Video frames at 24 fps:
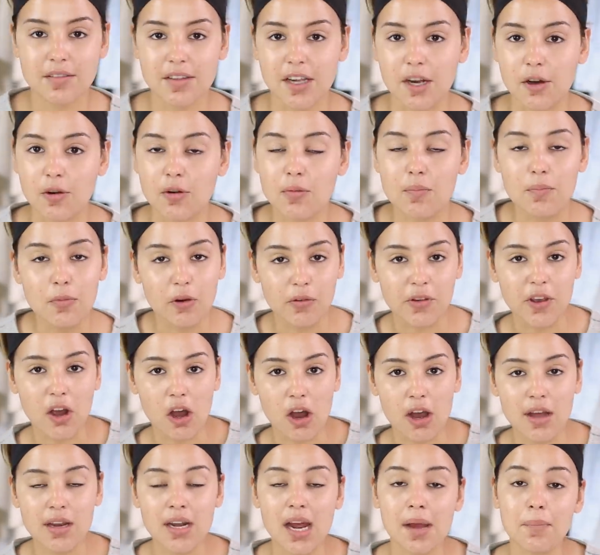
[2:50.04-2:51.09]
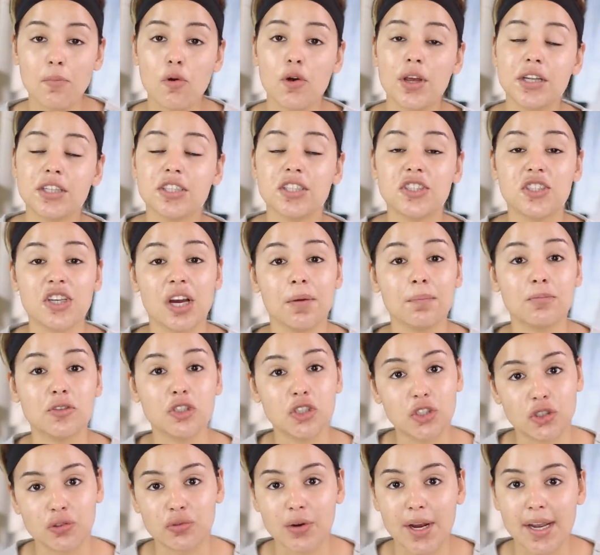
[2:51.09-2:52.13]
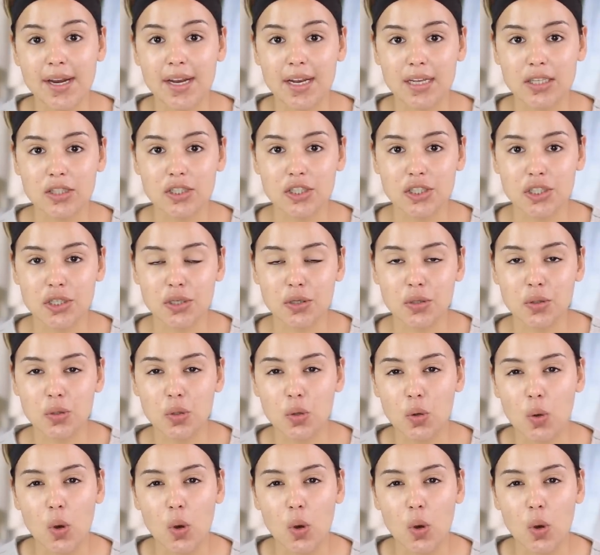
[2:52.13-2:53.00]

So moving on, I'm going to jump straight into